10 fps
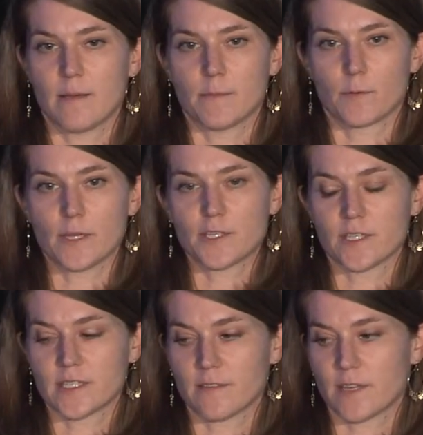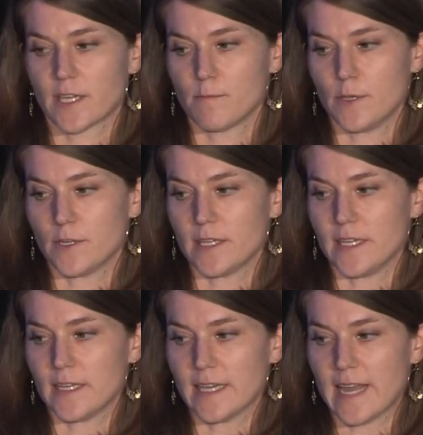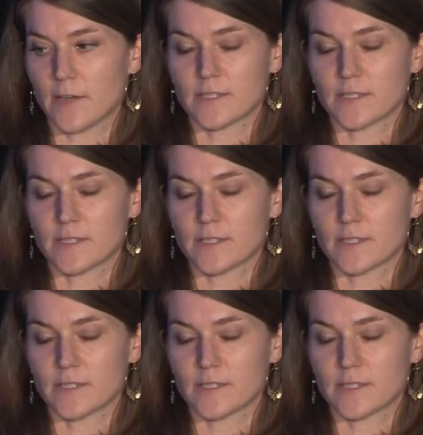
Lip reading: the richness of the community, and how